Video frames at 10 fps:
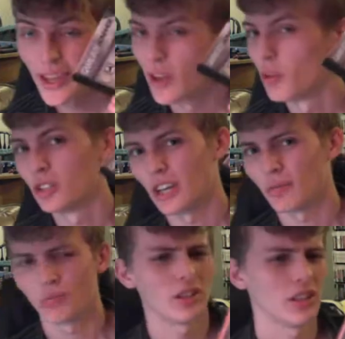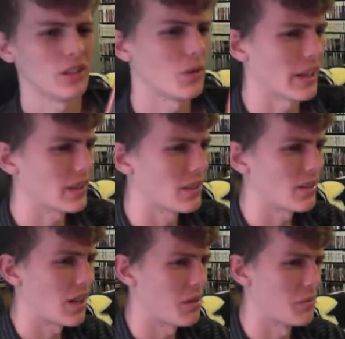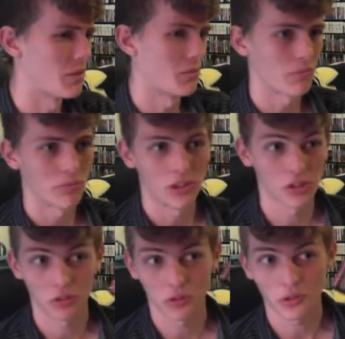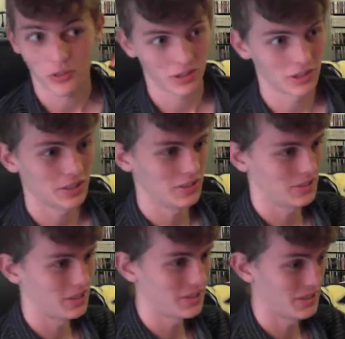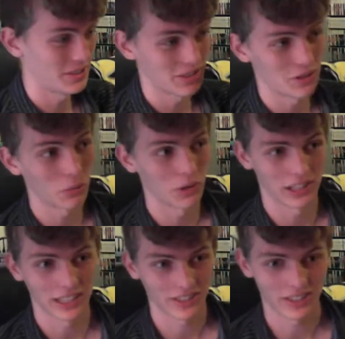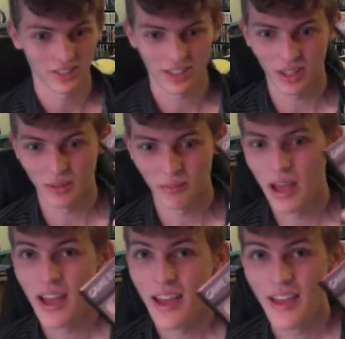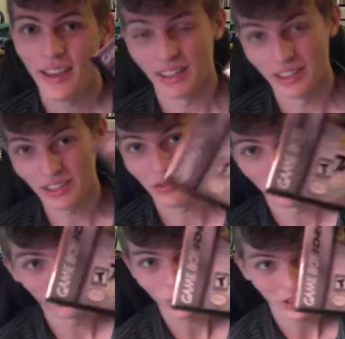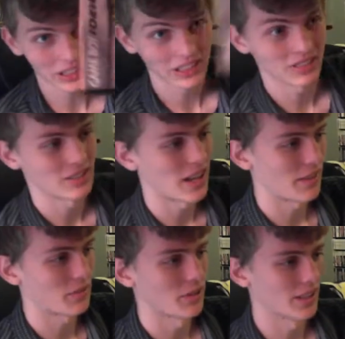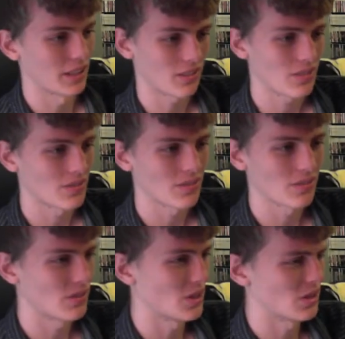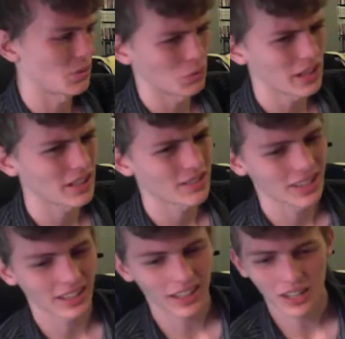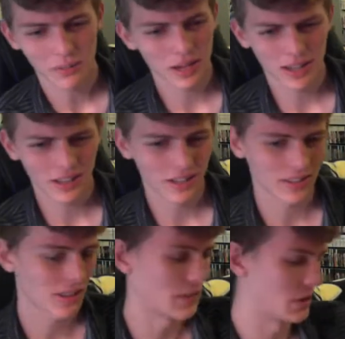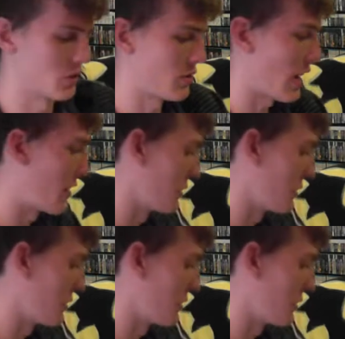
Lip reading: which I really don't like this game, and the general consensus is no one likes this game, and it really is not fun. Like, just the way it's like animated and stuff, it's just kind of a